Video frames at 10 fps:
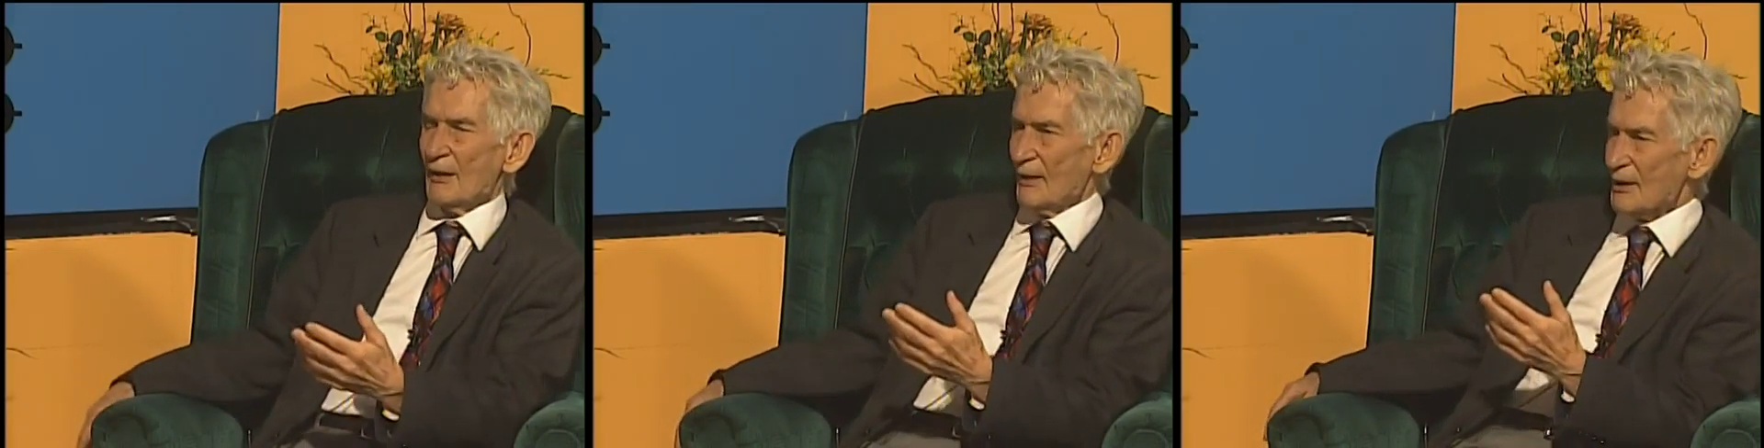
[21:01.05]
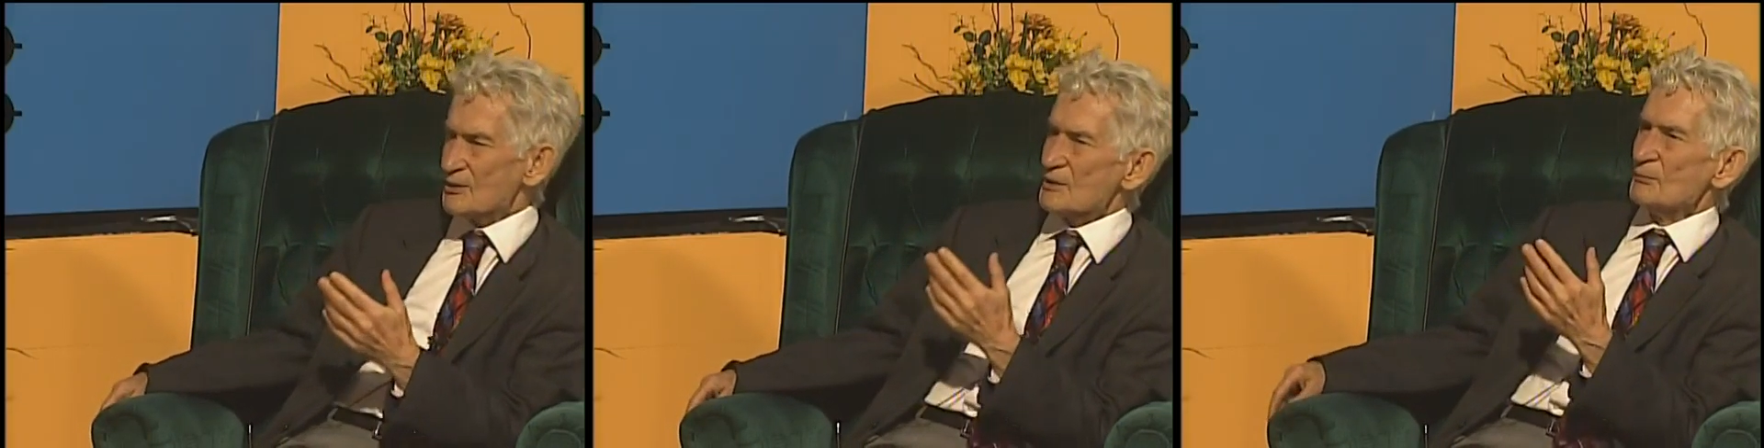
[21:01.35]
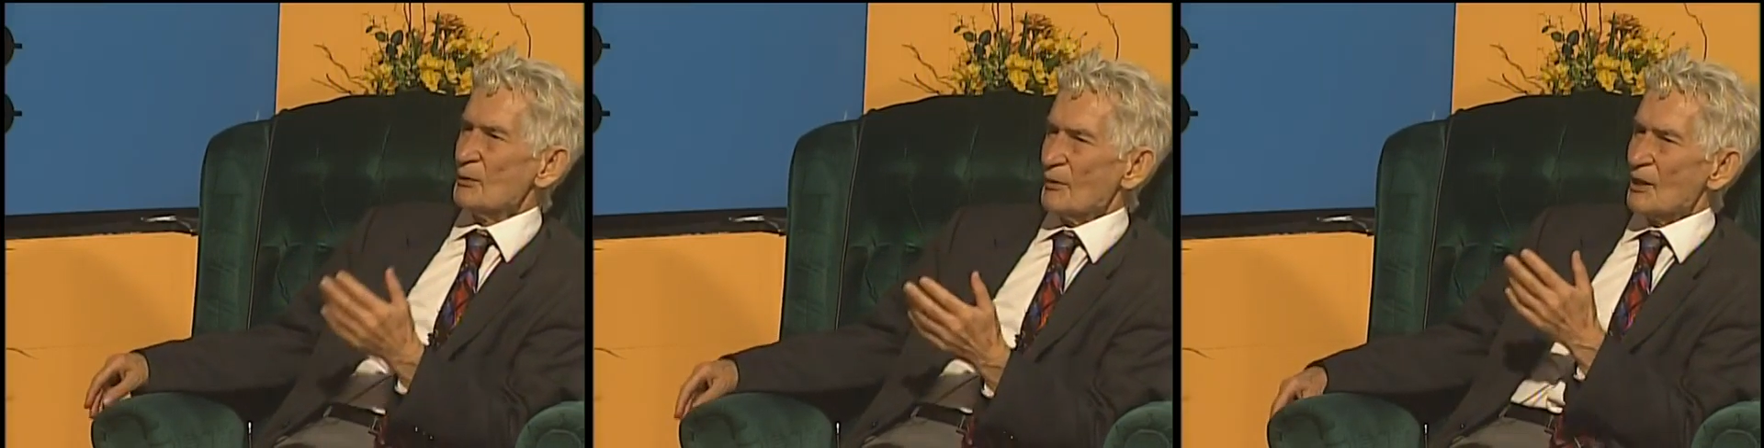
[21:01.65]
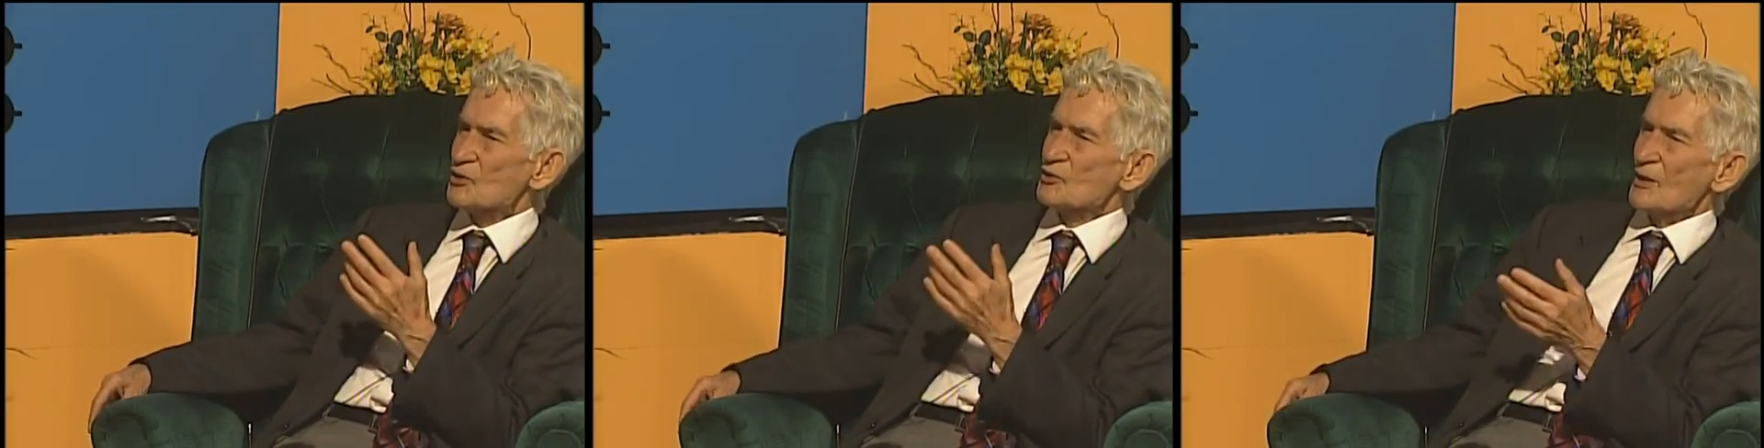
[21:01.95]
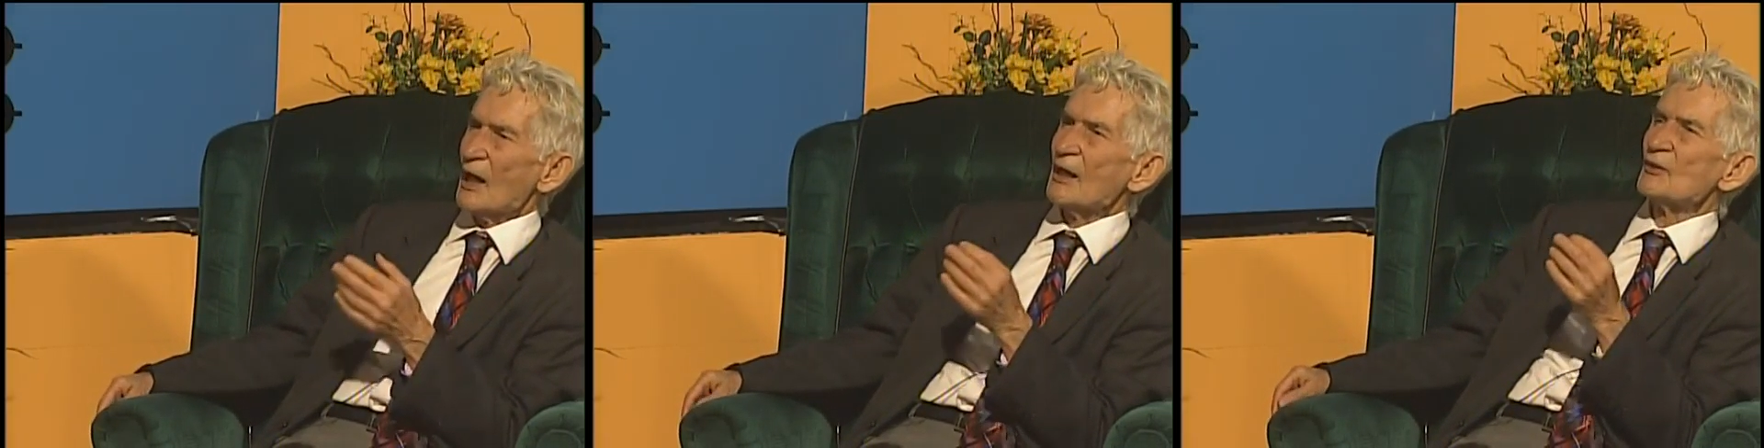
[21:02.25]
"That's the moment
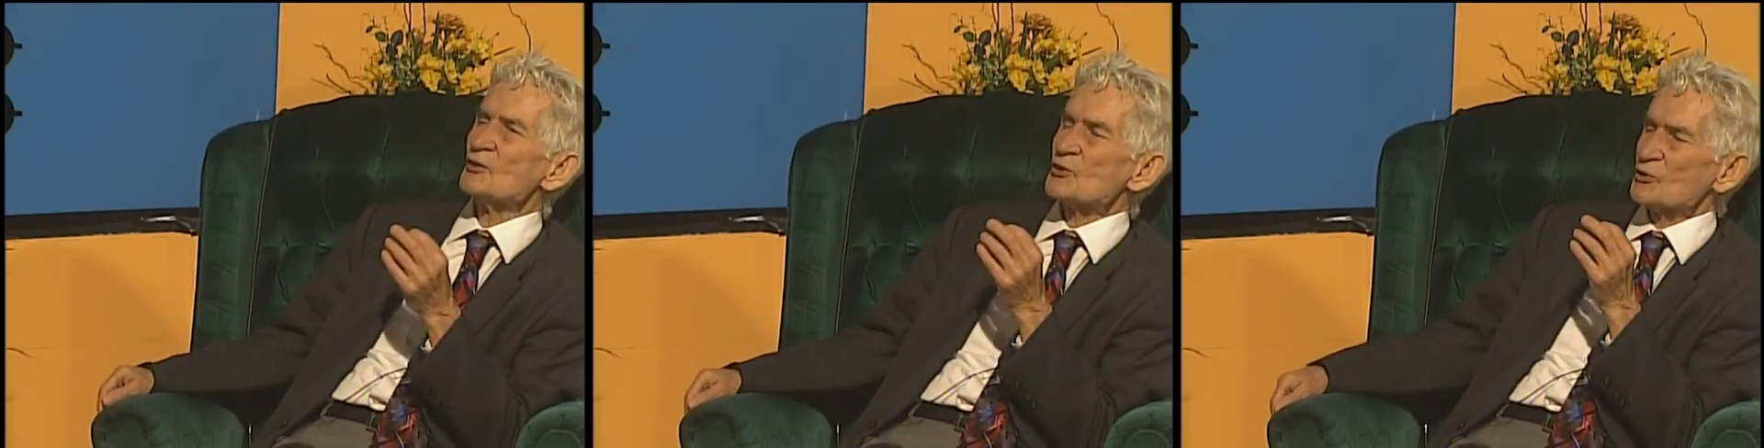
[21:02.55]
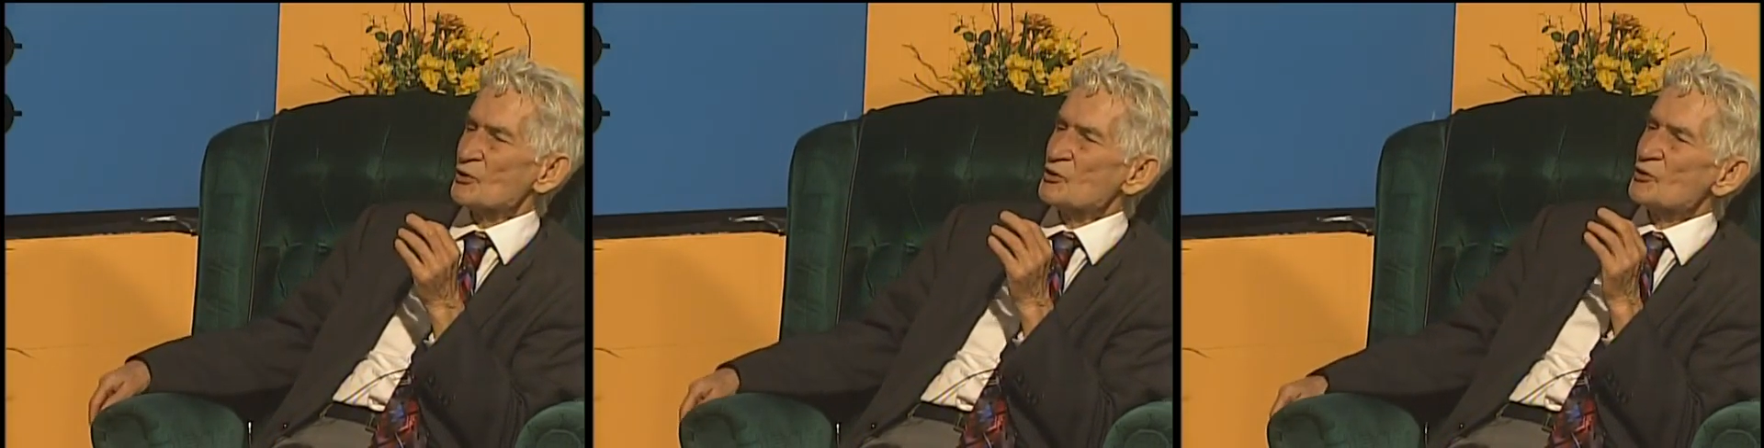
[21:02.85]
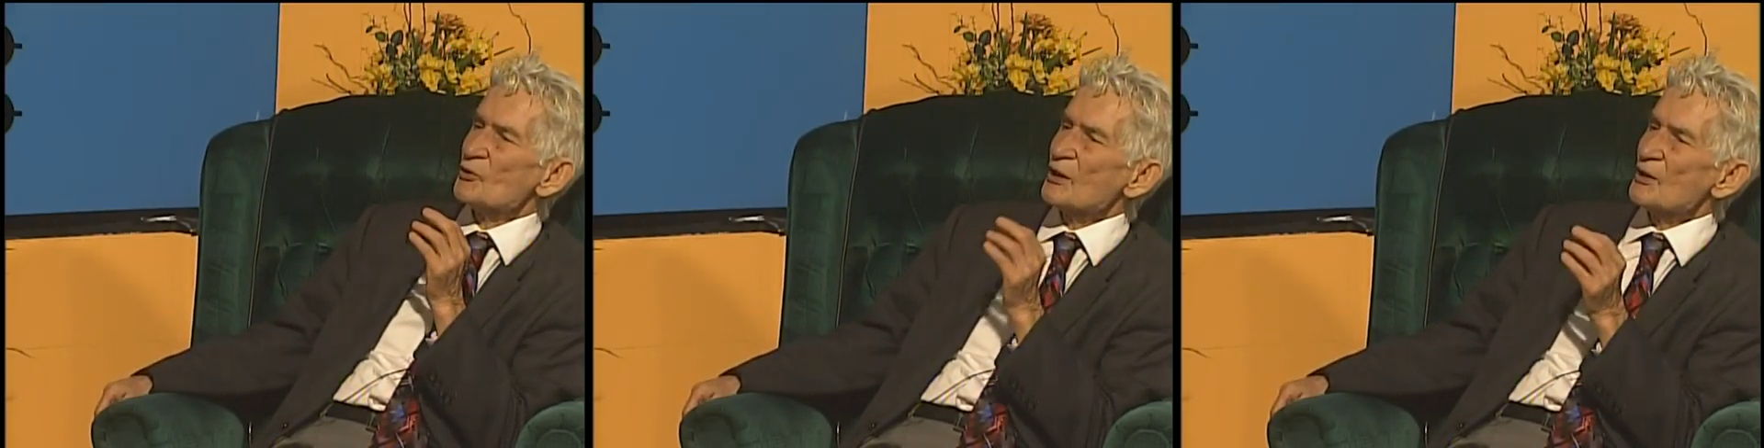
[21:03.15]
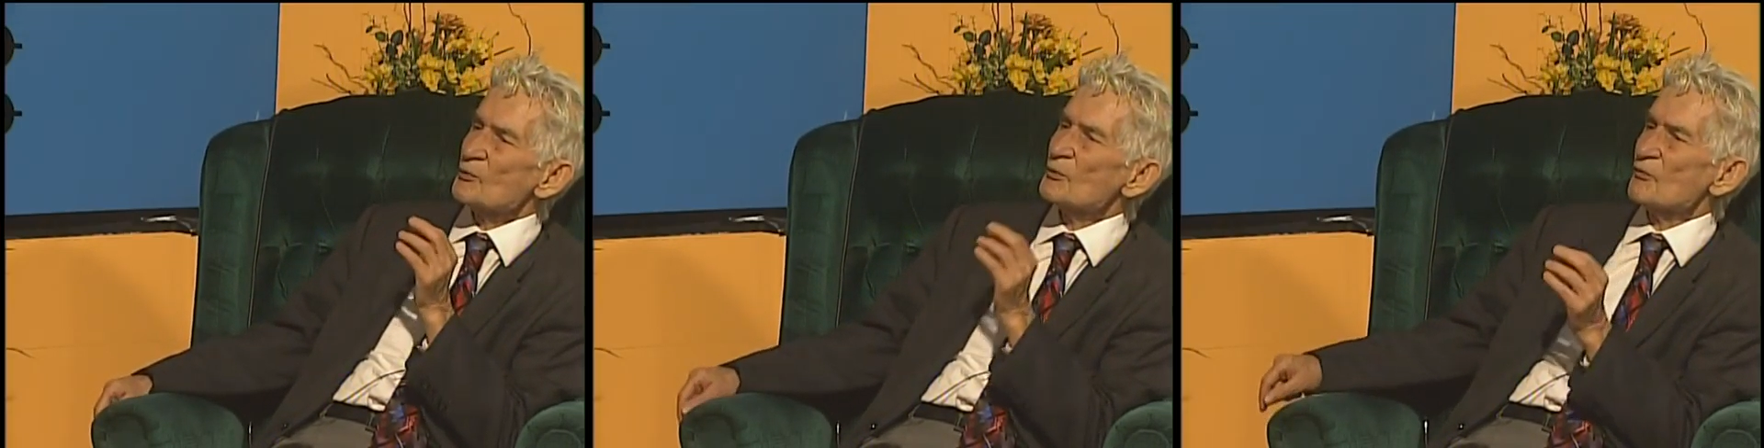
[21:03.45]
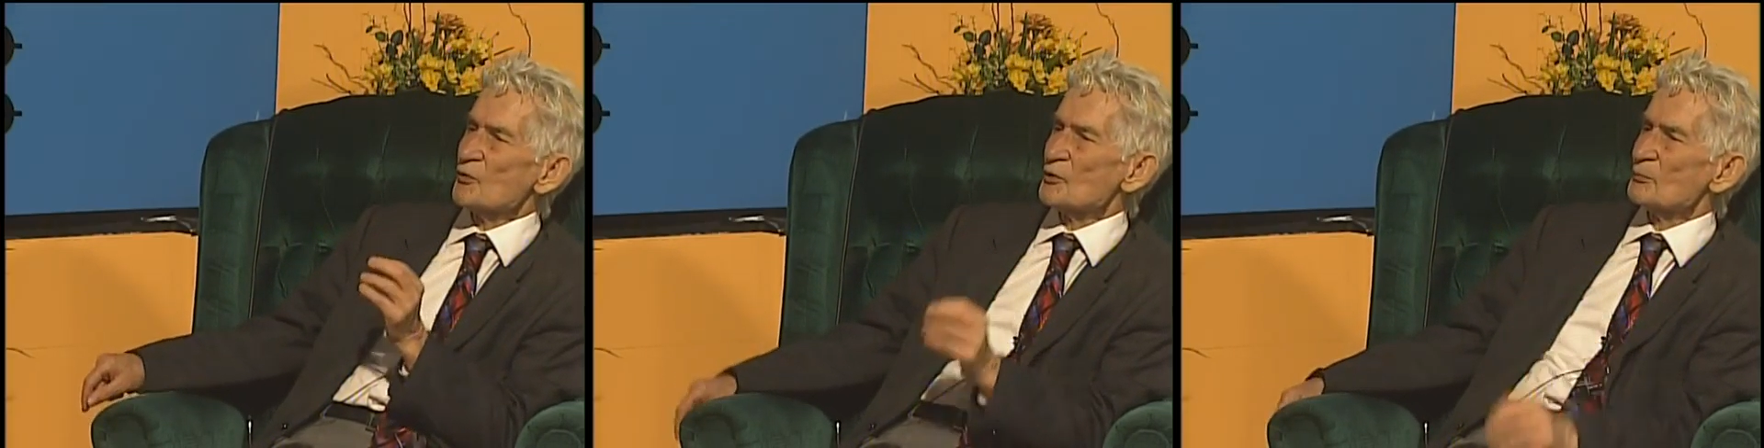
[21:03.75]
I understood your
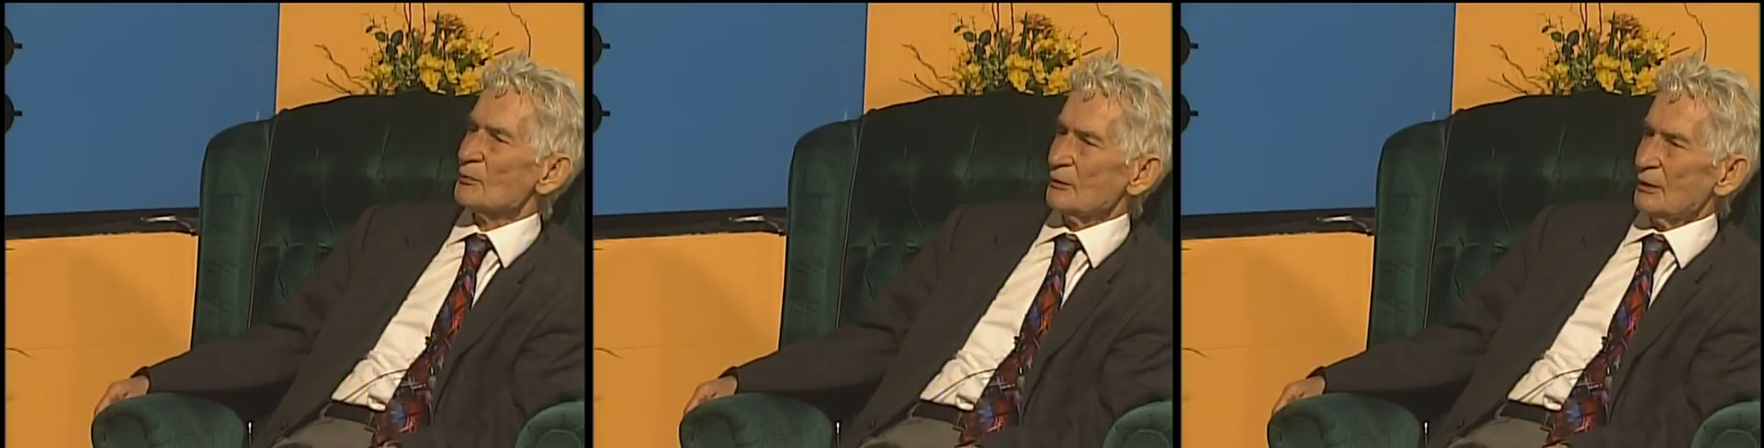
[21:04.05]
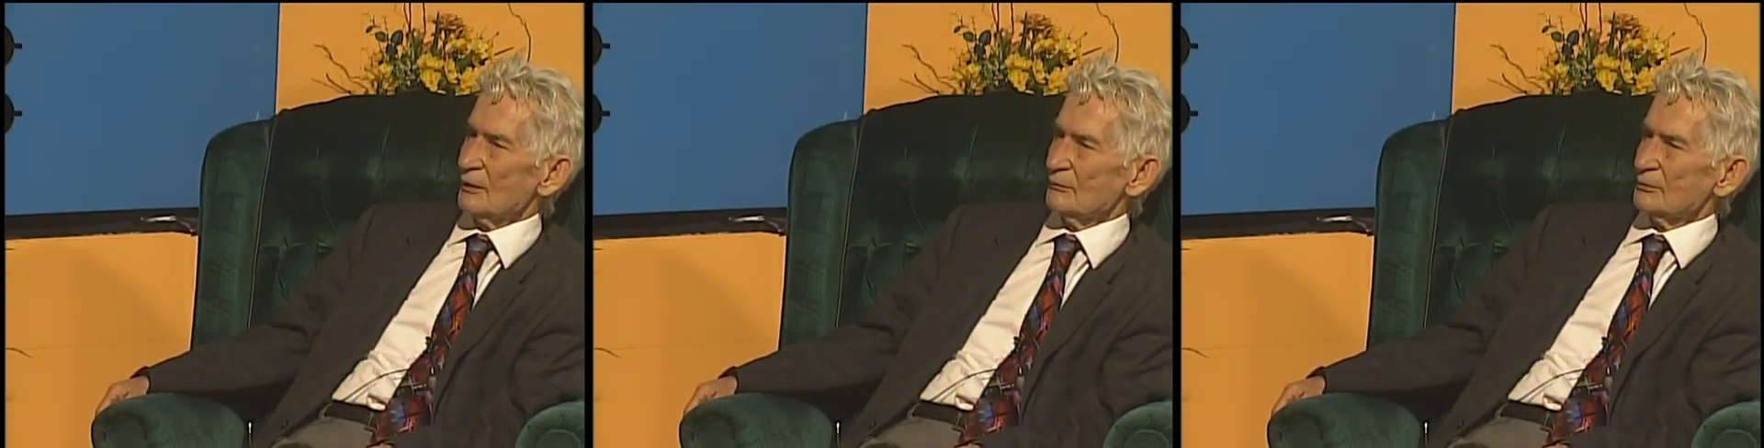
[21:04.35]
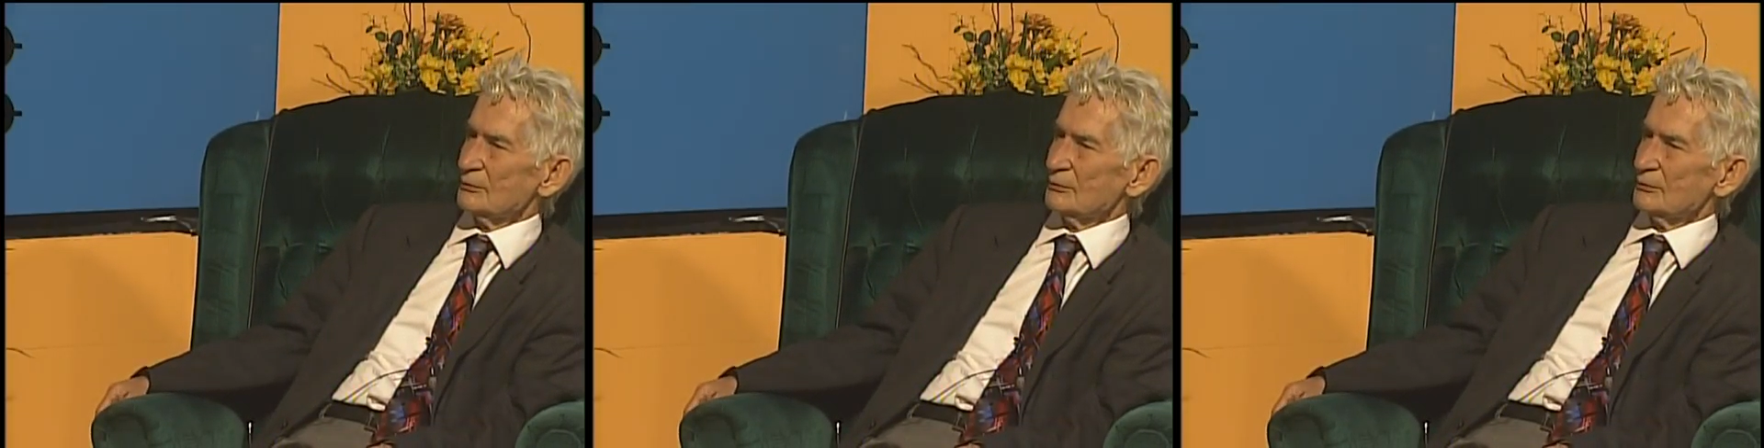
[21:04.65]
irrefutable love."